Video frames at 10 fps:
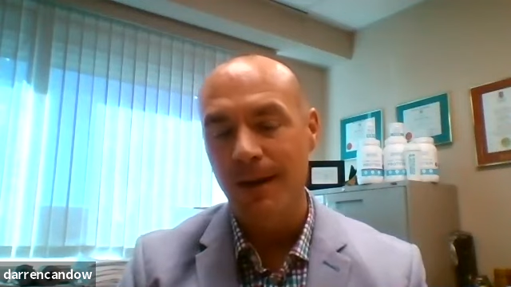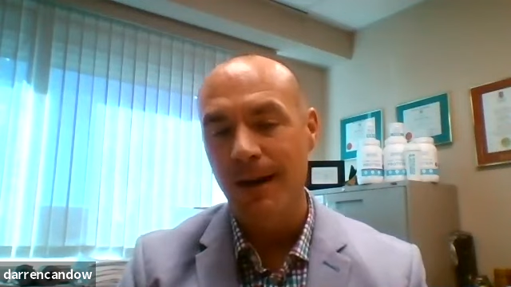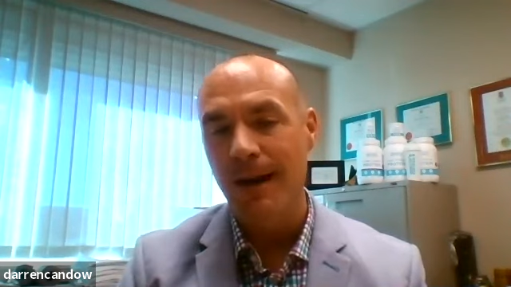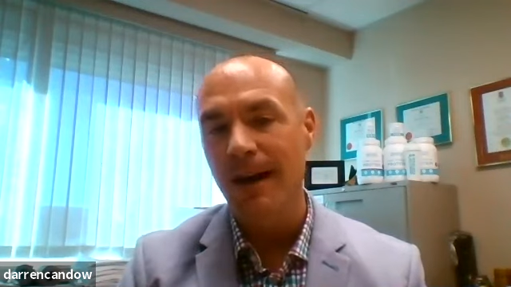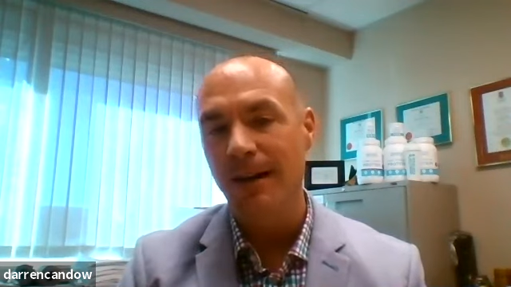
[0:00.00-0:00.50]

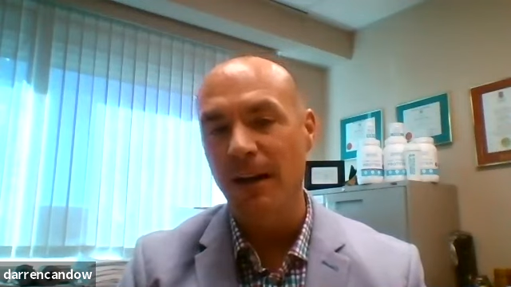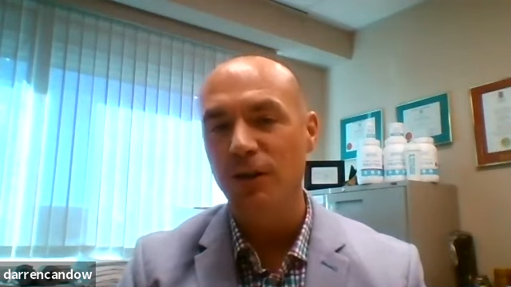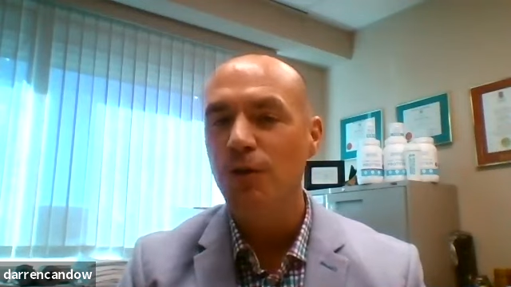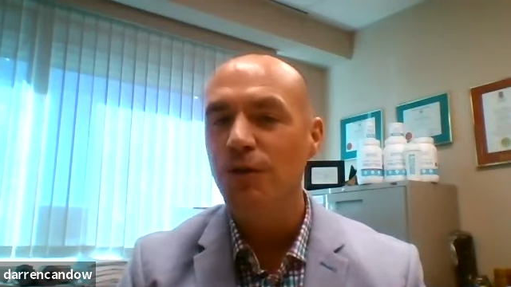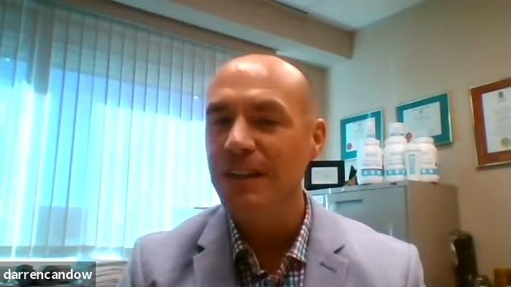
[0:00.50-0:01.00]
And I
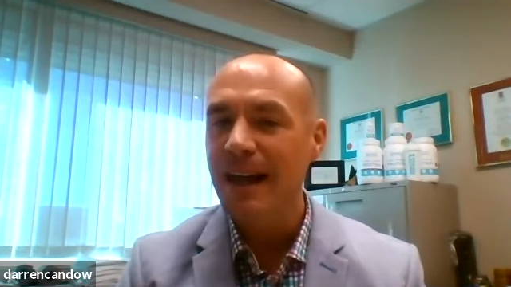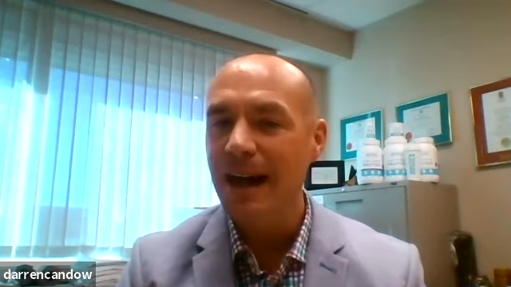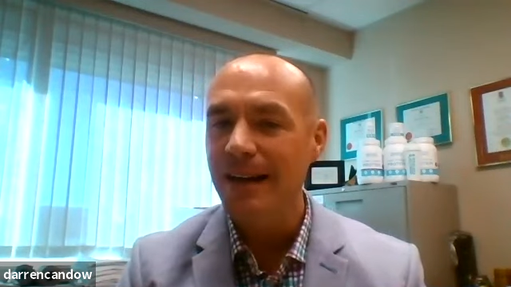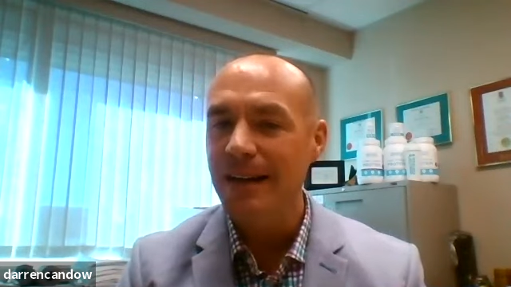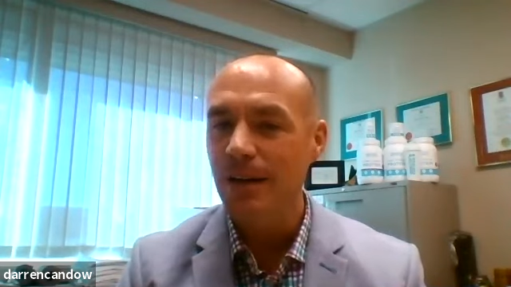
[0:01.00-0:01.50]
usually
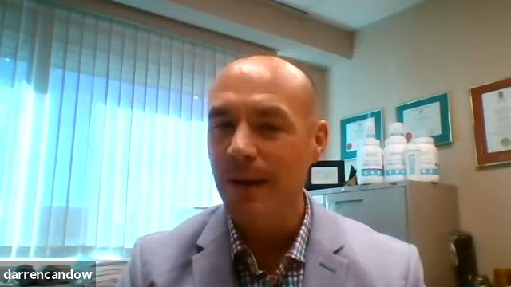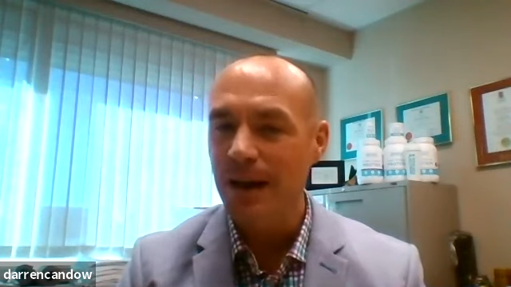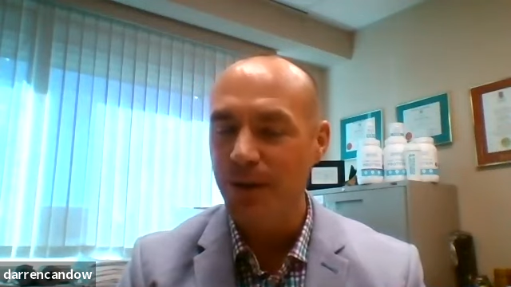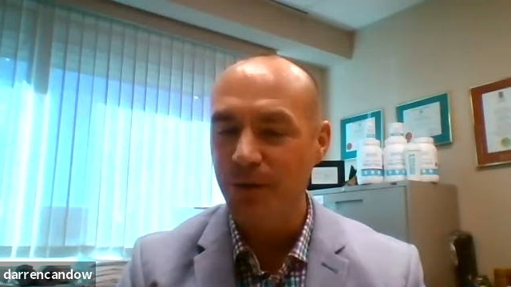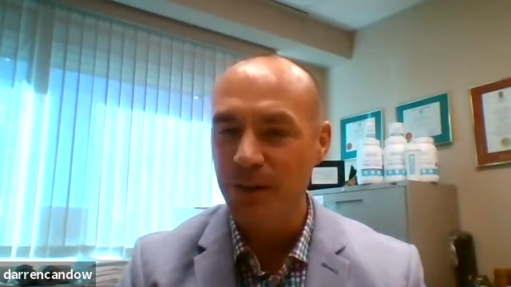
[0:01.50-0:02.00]
add in
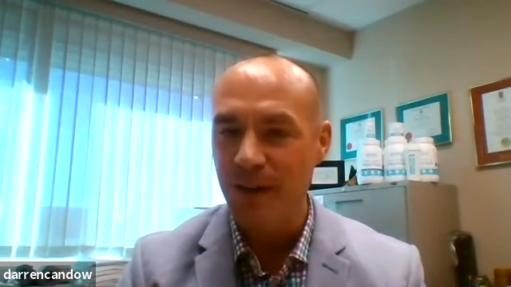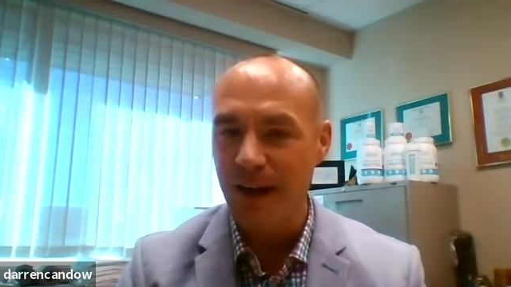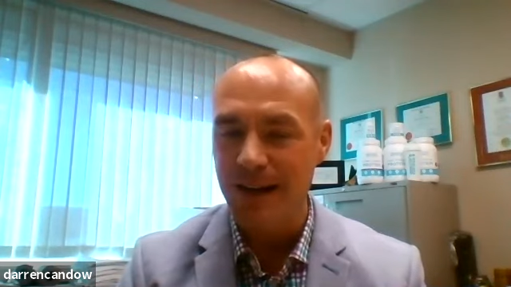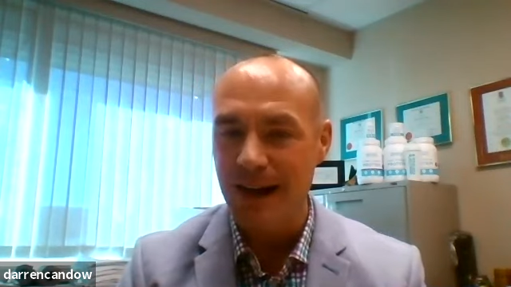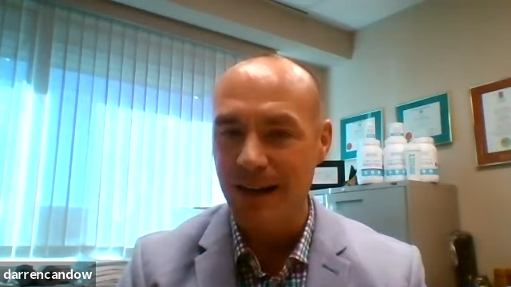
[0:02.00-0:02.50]
omega three
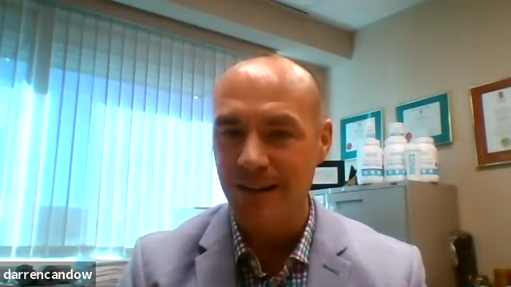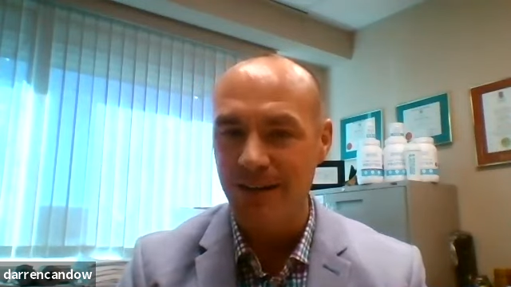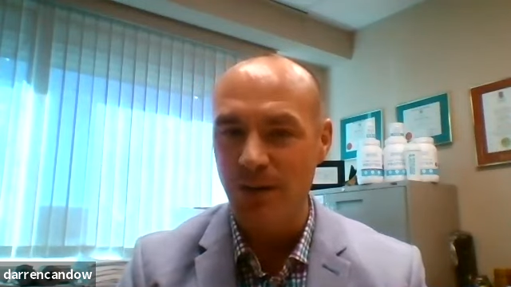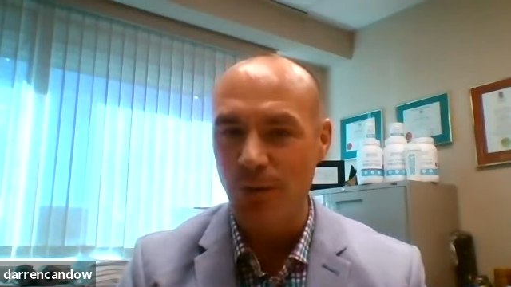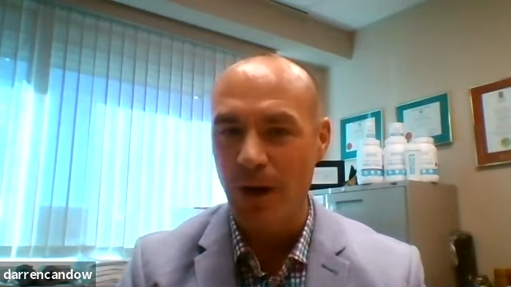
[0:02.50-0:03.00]
fatty
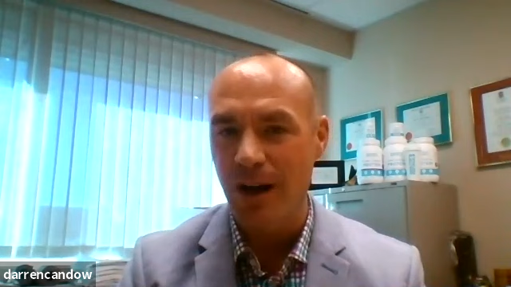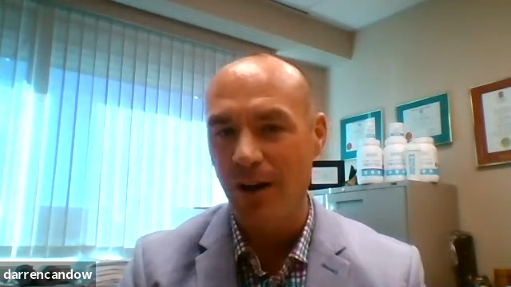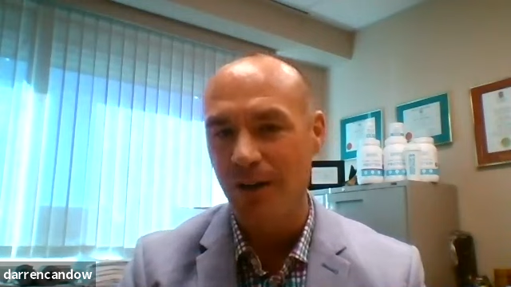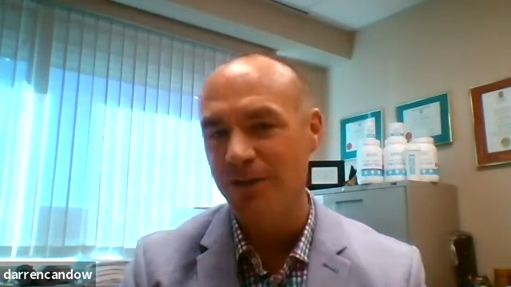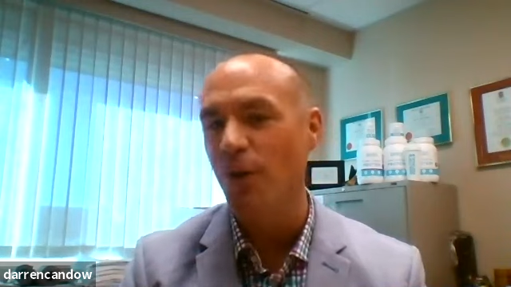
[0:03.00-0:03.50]
acids as
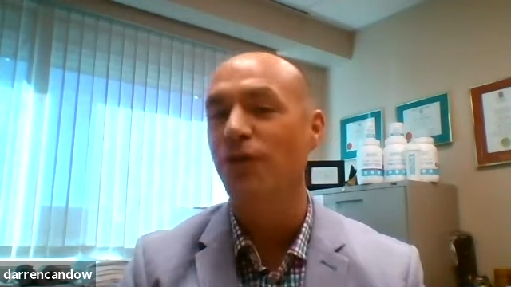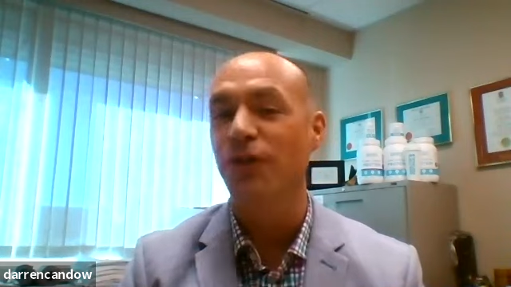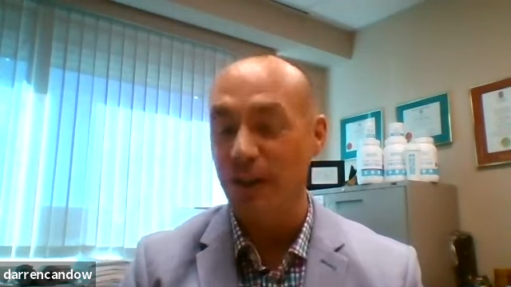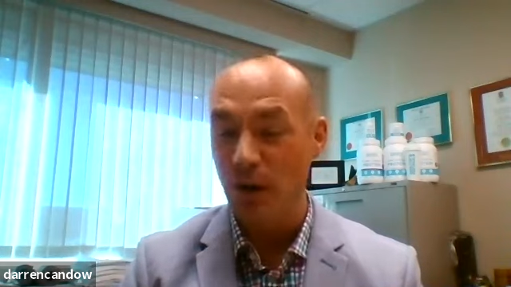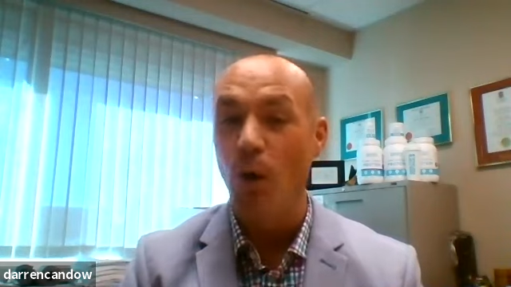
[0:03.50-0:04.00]
well, because those are
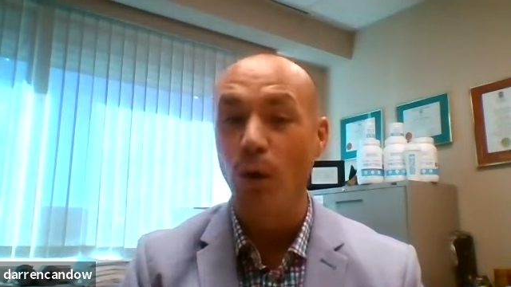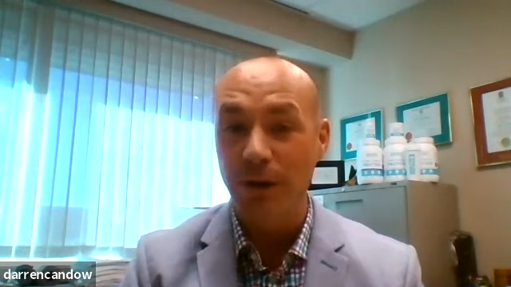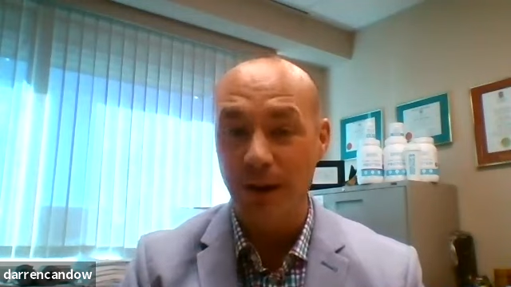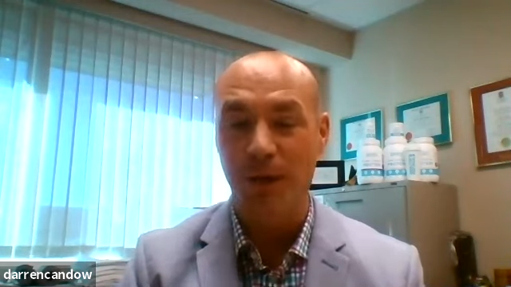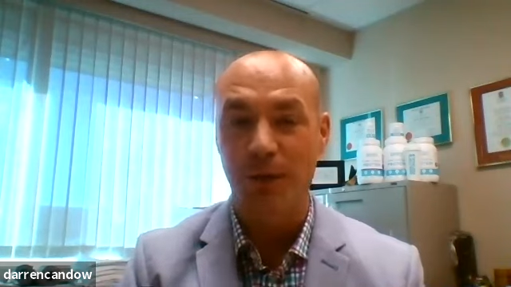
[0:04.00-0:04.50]
the
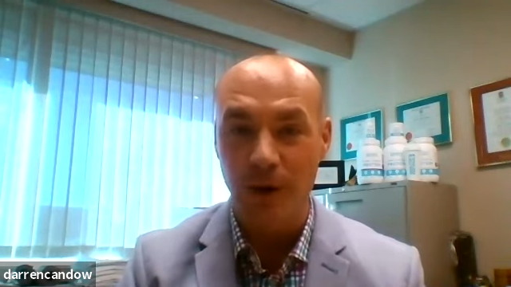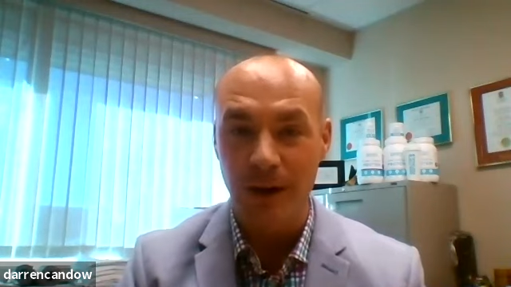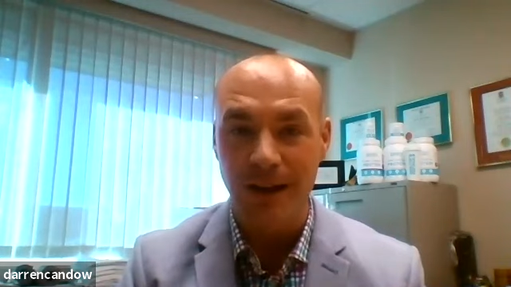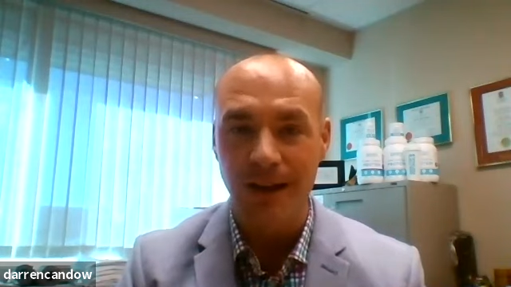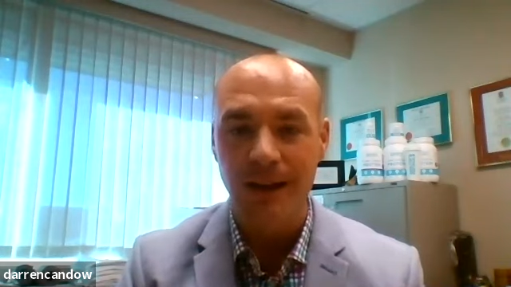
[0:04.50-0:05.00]
only
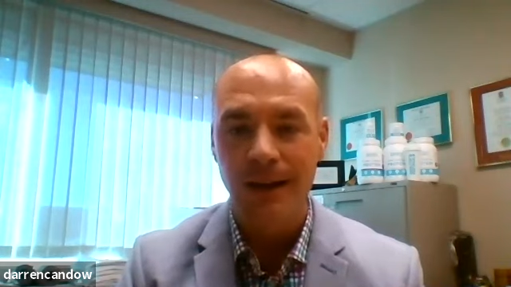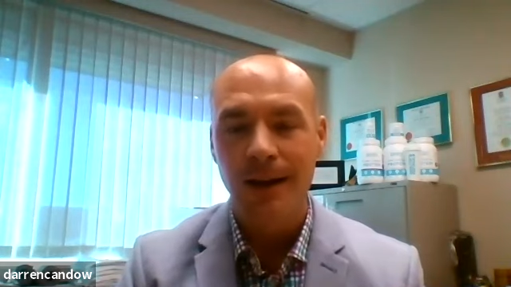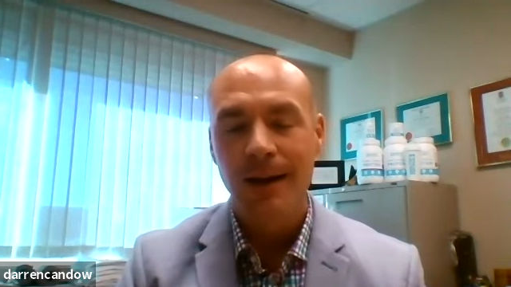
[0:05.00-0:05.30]
three